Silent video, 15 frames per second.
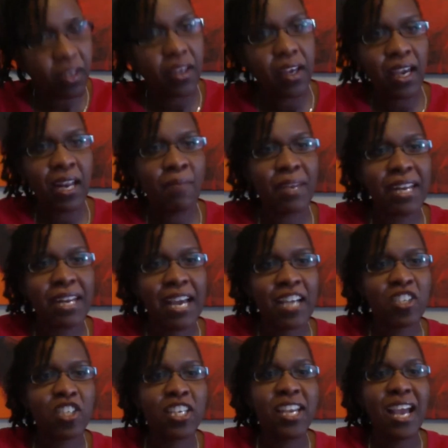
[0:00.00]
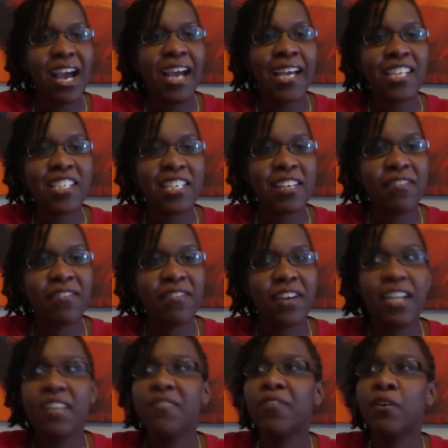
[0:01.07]
And I actually
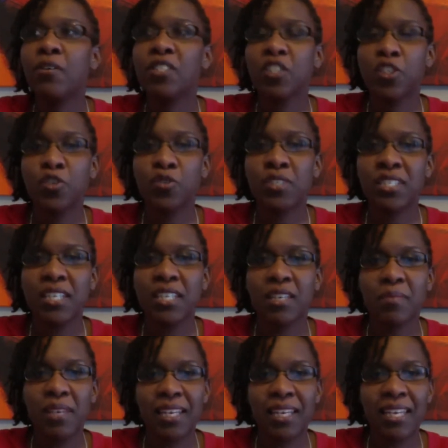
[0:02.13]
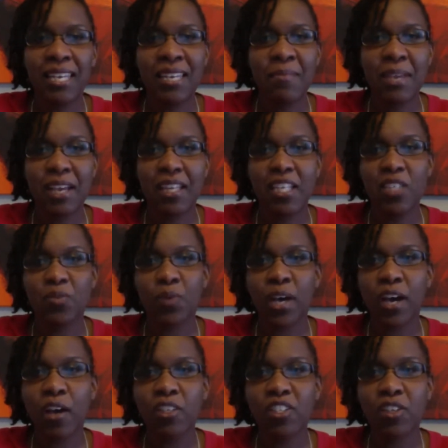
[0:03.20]
invited folks to send me an email as
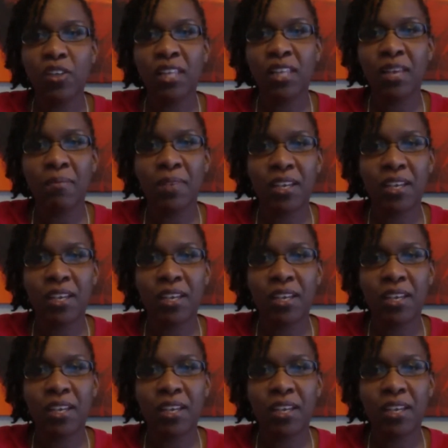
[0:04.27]
well, so let me